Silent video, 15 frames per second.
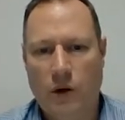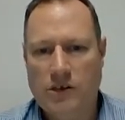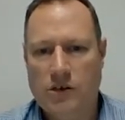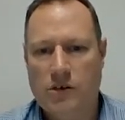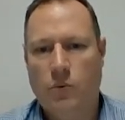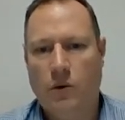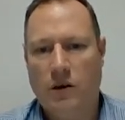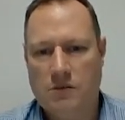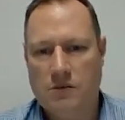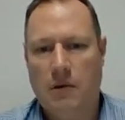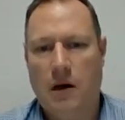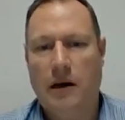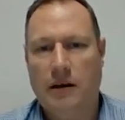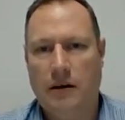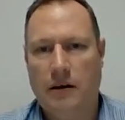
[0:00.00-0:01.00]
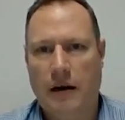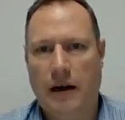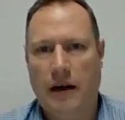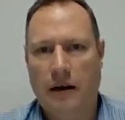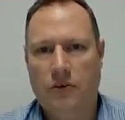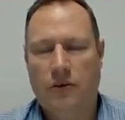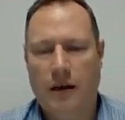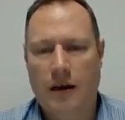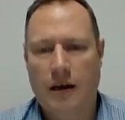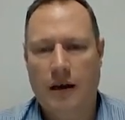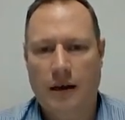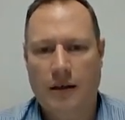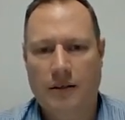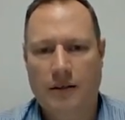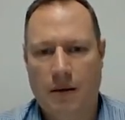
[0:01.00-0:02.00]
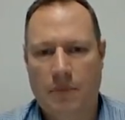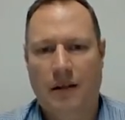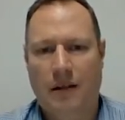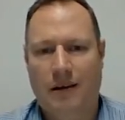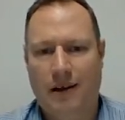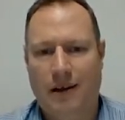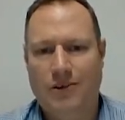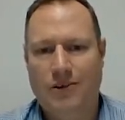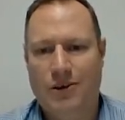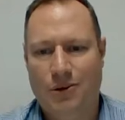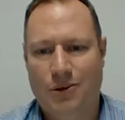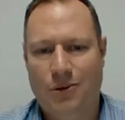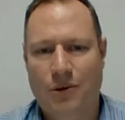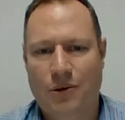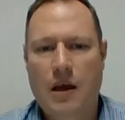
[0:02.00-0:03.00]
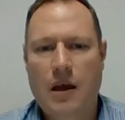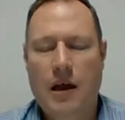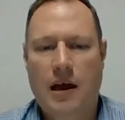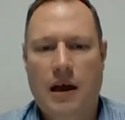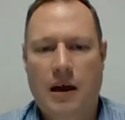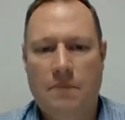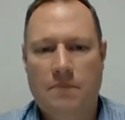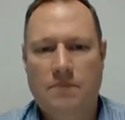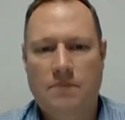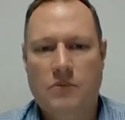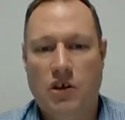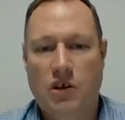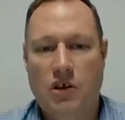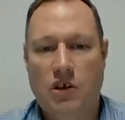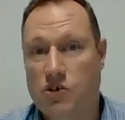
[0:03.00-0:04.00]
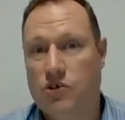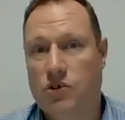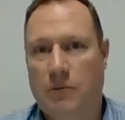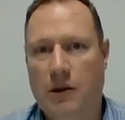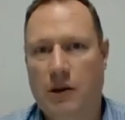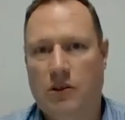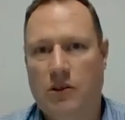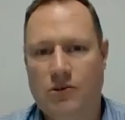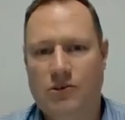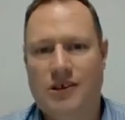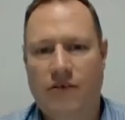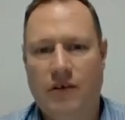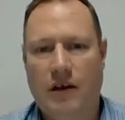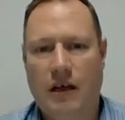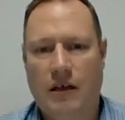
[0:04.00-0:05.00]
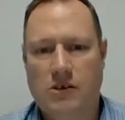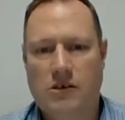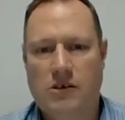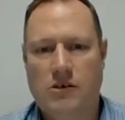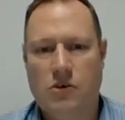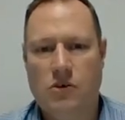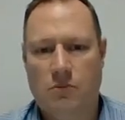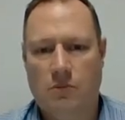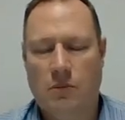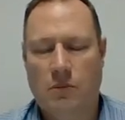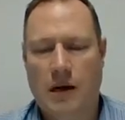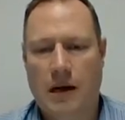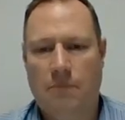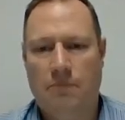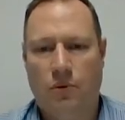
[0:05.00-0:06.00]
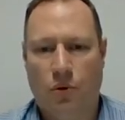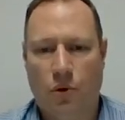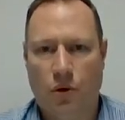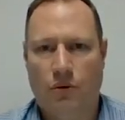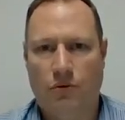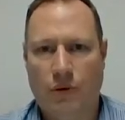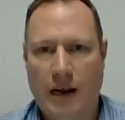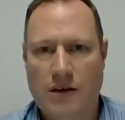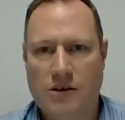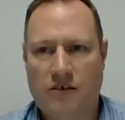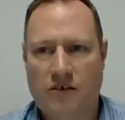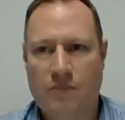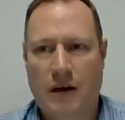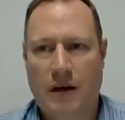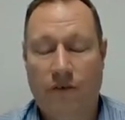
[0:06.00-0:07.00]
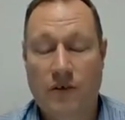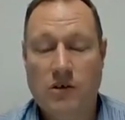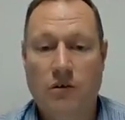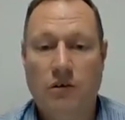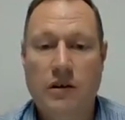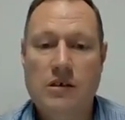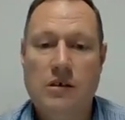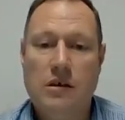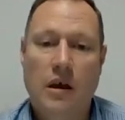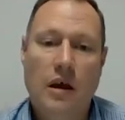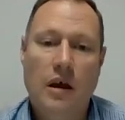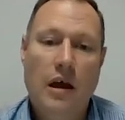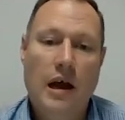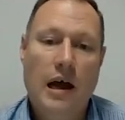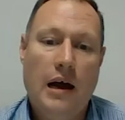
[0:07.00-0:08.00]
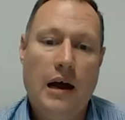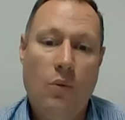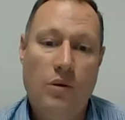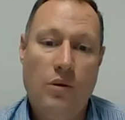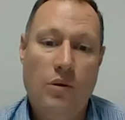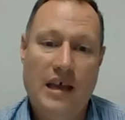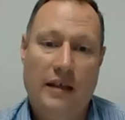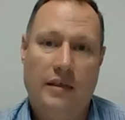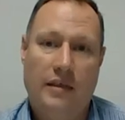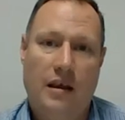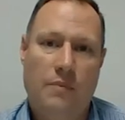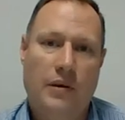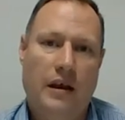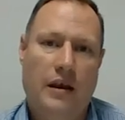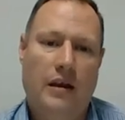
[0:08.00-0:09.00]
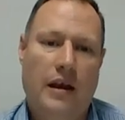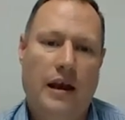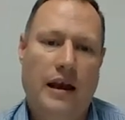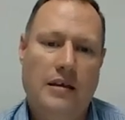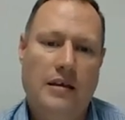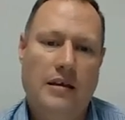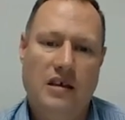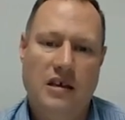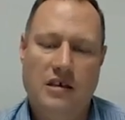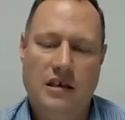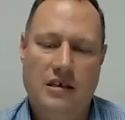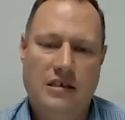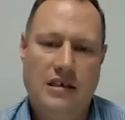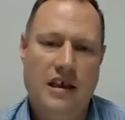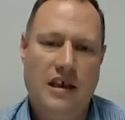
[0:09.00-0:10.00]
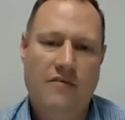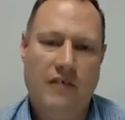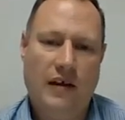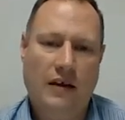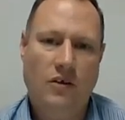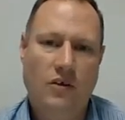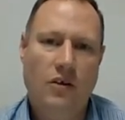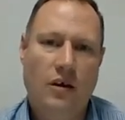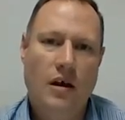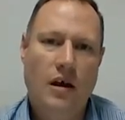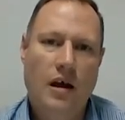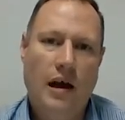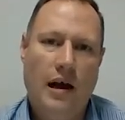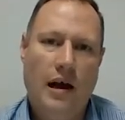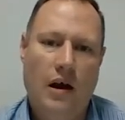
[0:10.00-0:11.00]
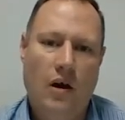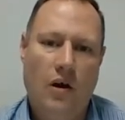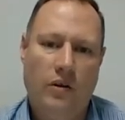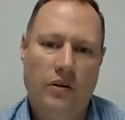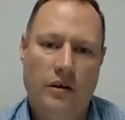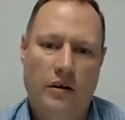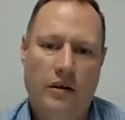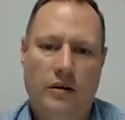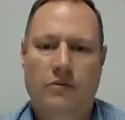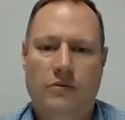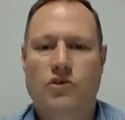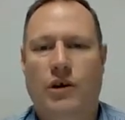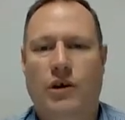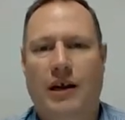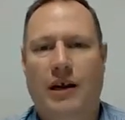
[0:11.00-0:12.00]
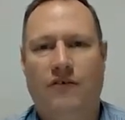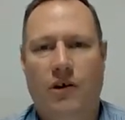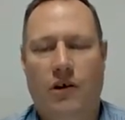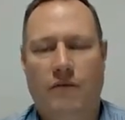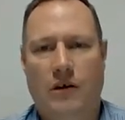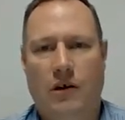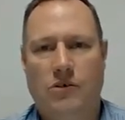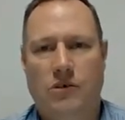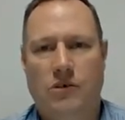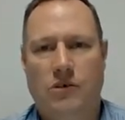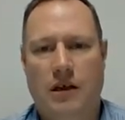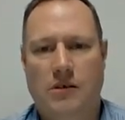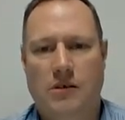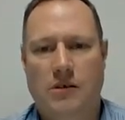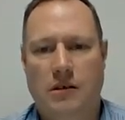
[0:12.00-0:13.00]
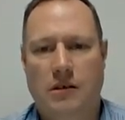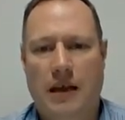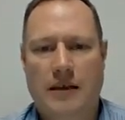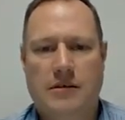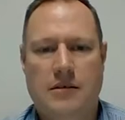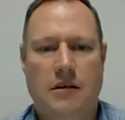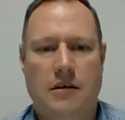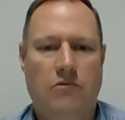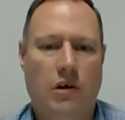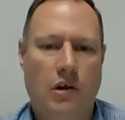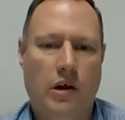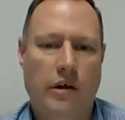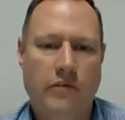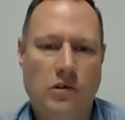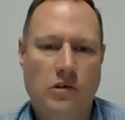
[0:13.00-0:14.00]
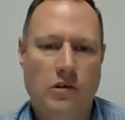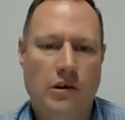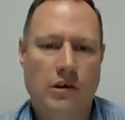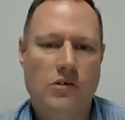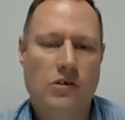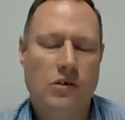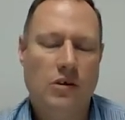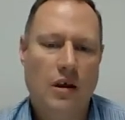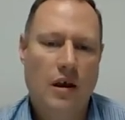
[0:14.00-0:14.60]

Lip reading: which might grant the ability to distribute those dividends to a broader range of beneficiaries without there being a CGT event on the transfer of those shares to the asset rollover trust.